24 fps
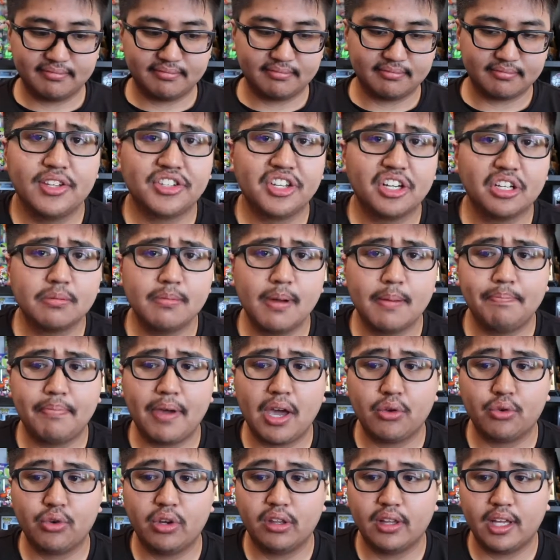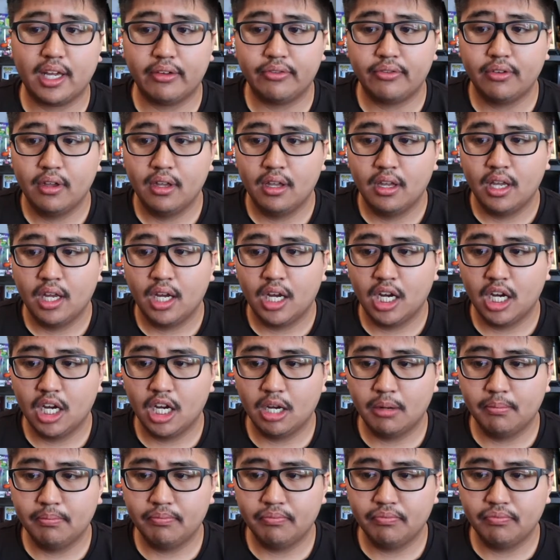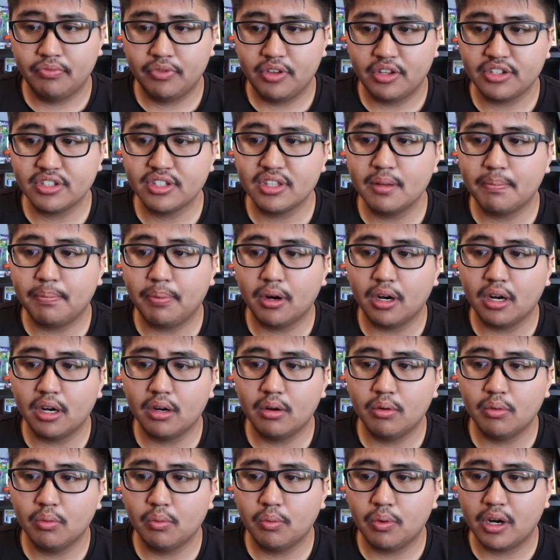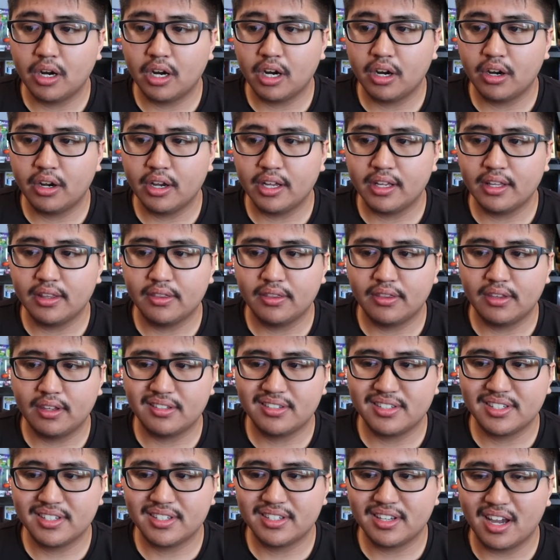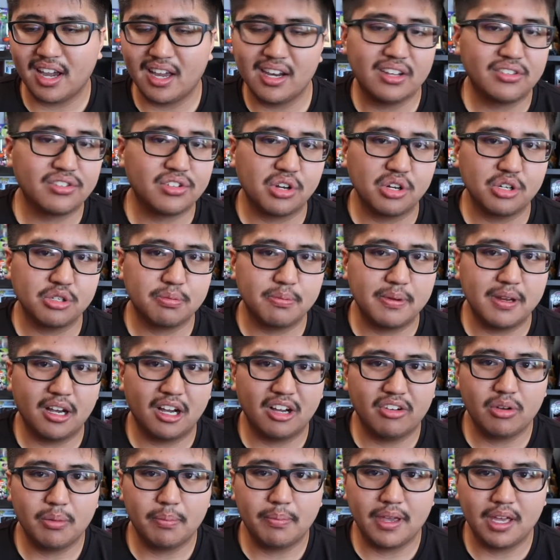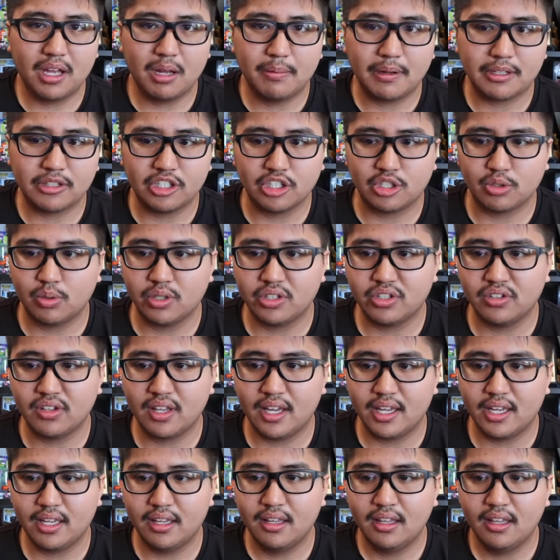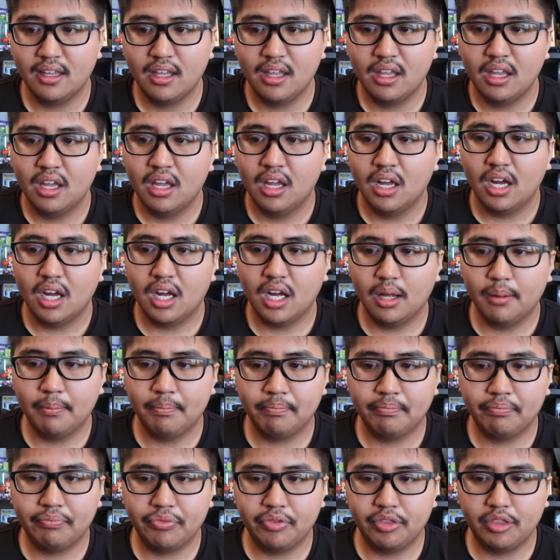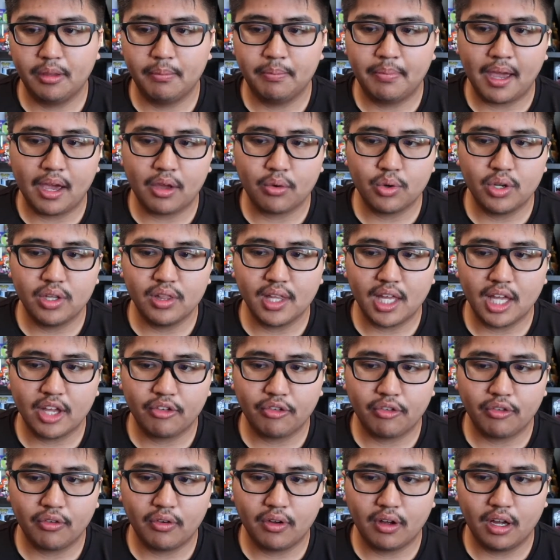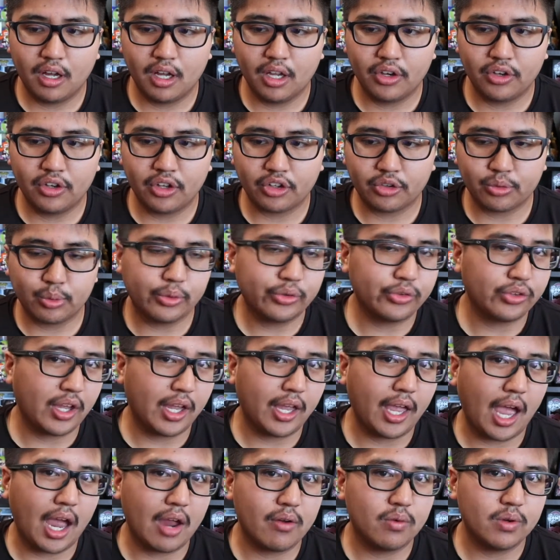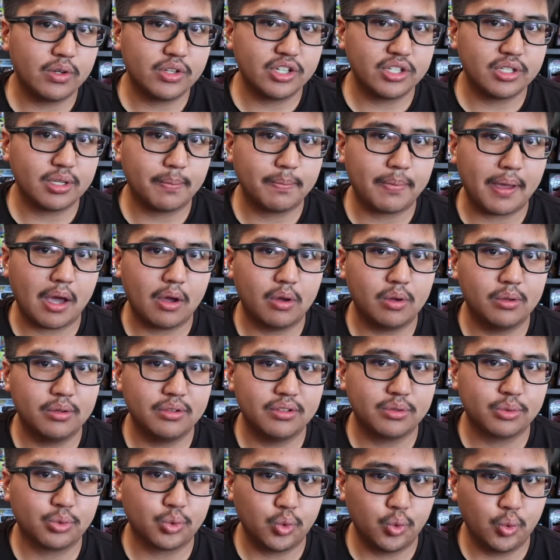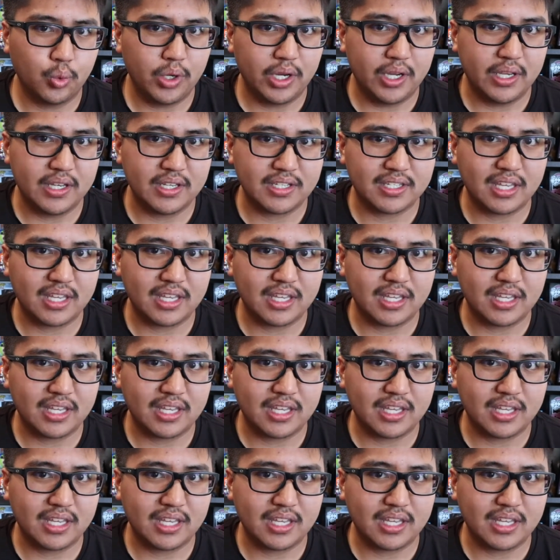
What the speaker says: Let's talk about battery life. This is the part where this kind of turns me off a bit about the Switch Lite. The battery life on the Switch Lite averages about 3 to